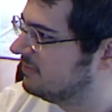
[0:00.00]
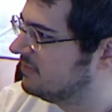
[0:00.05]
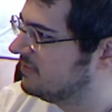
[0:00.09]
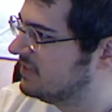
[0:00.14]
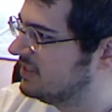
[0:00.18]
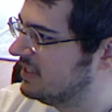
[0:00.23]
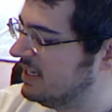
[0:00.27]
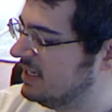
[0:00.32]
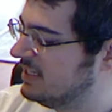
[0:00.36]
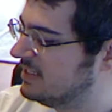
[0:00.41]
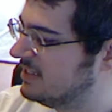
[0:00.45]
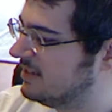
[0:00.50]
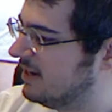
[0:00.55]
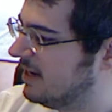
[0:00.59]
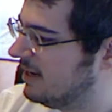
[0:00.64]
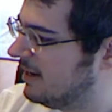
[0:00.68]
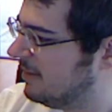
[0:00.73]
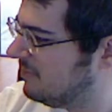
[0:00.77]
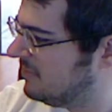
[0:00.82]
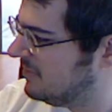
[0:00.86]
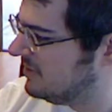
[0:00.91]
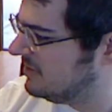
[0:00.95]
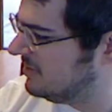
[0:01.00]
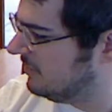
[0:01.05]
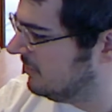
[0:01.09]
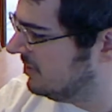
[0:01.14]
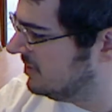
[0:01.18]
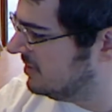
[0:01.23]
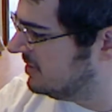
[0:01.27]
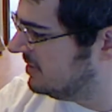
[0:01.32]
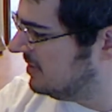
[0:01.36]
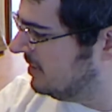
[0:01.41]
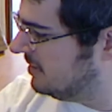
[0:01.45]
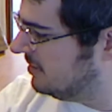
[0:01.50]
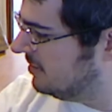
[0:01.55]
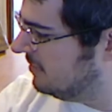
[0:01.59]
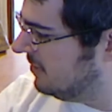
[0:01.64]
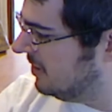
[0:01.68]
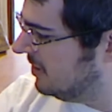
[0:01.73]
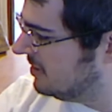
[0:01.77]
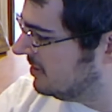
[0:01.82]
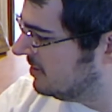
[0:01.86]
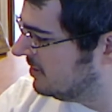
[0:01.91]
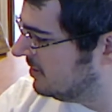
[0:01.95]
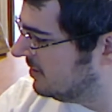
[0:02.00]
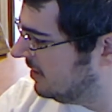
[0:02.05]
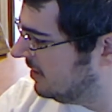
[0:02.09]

scenes in our head. I'm using the word scene too much.